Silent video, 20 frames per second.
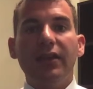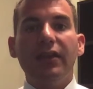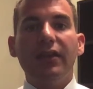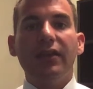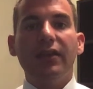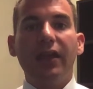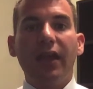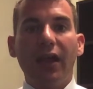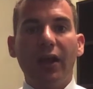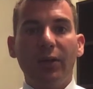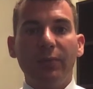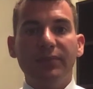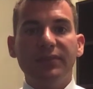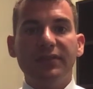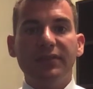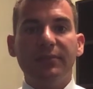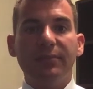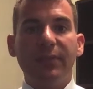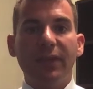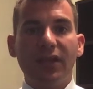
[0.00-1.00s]
it helps
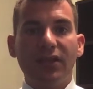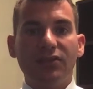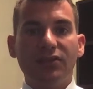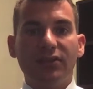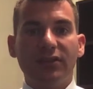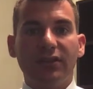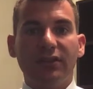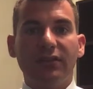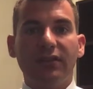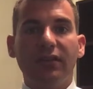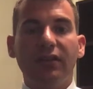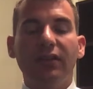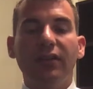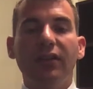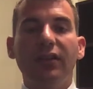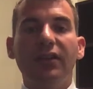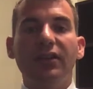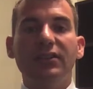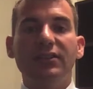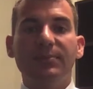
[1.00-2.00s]
the patient
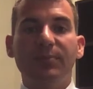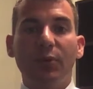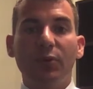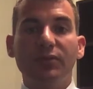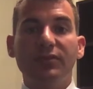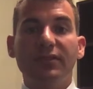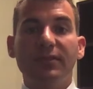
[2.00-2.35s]
expose